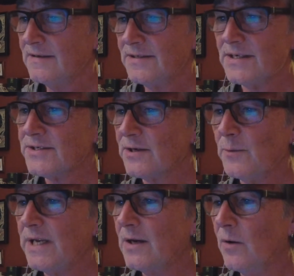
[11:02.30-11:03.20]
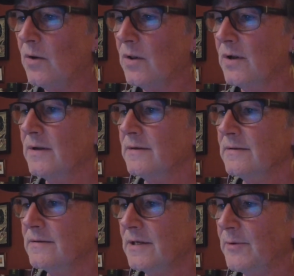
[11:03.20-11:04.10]
Just a wee goal.
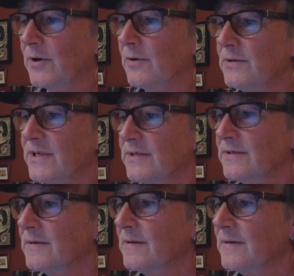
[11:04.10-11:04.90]
Here we go. Who's this?